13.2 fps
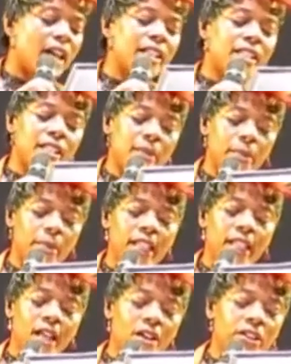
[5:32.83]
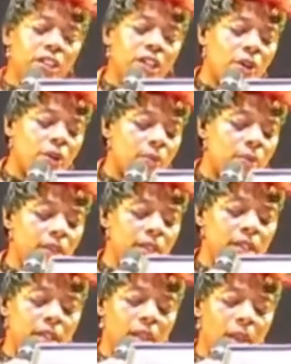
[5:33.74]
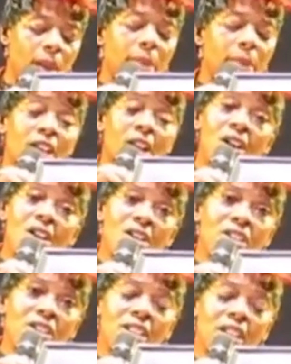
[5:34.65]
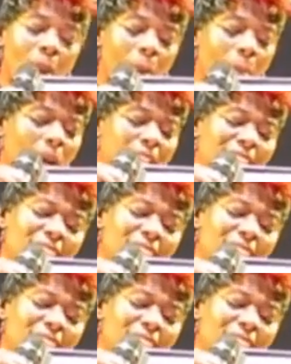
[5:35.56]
I simply can't cope, because my